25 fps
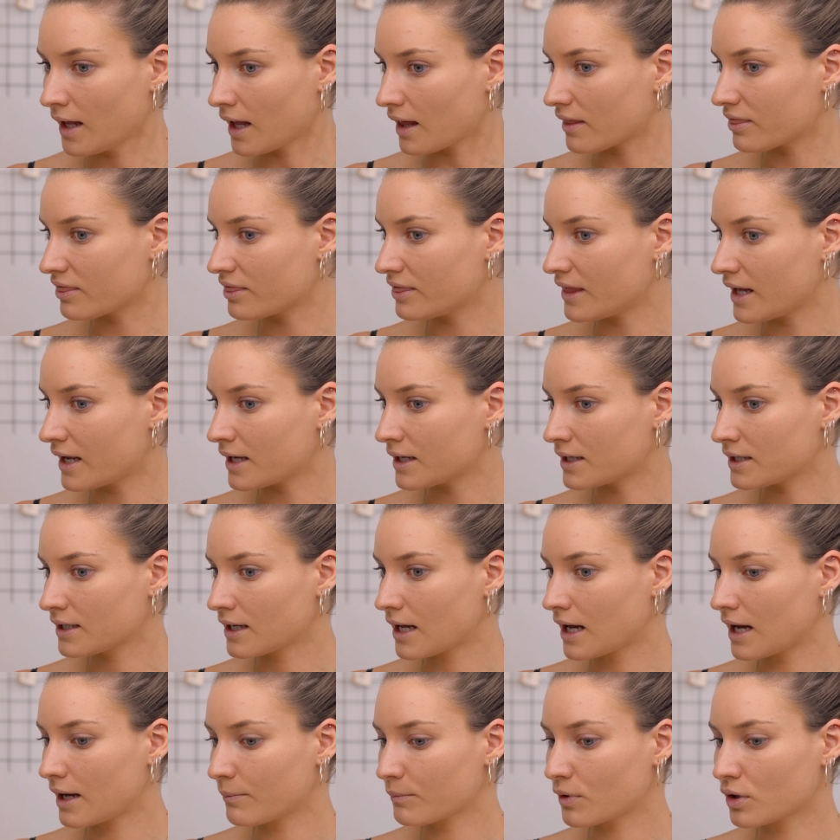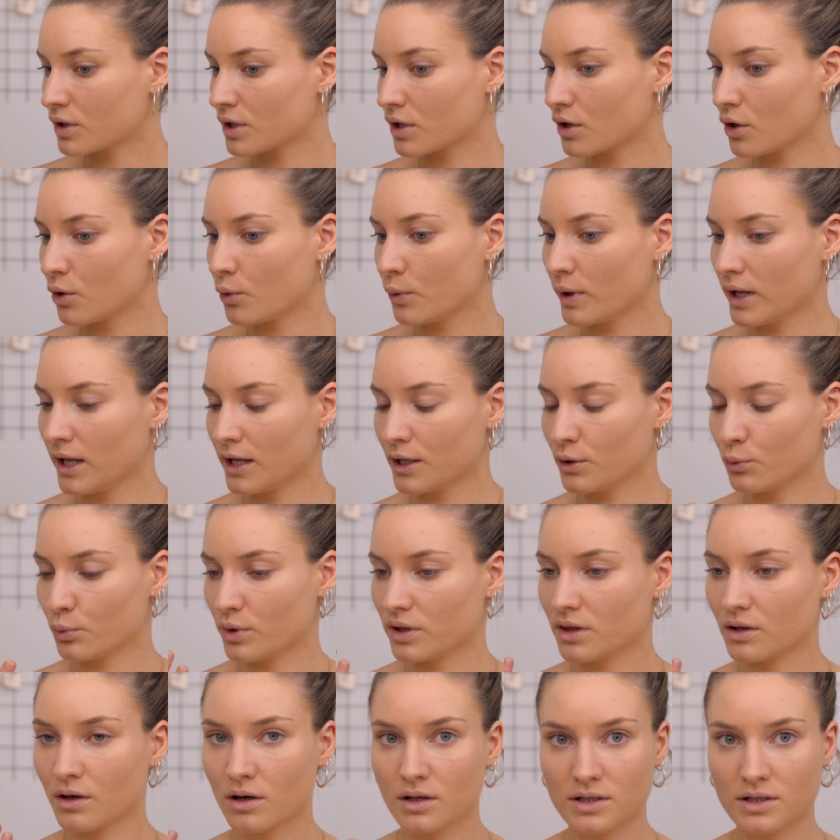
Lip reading: And then I'm gonna go in with